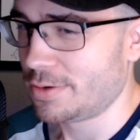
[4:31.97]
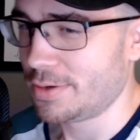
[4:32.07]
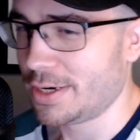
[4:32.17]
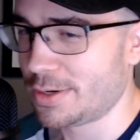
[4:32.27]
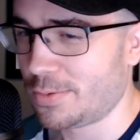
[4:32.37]

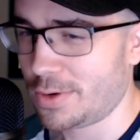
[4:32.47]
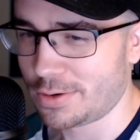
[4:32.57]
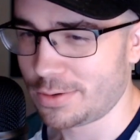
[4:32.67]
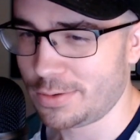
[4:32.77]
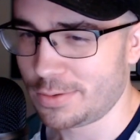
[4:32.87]
that is
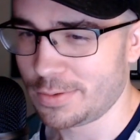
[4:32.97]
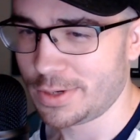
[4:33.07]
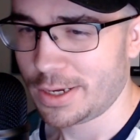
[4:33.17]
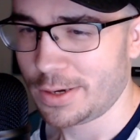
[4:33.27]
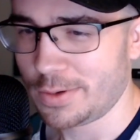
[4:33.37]
water cooled
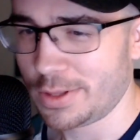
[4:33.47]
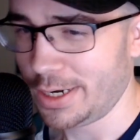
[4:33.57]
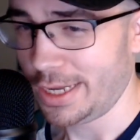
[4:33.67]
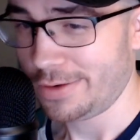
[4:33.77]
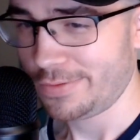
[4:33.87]
with
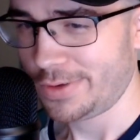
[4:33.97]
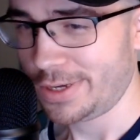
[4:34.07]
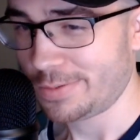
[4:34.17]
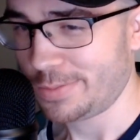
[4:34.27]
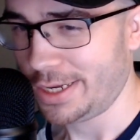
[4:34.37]
an
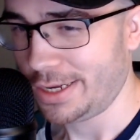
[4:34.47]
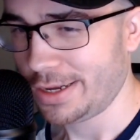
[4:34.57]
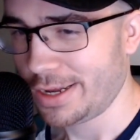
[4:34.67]
NVMe.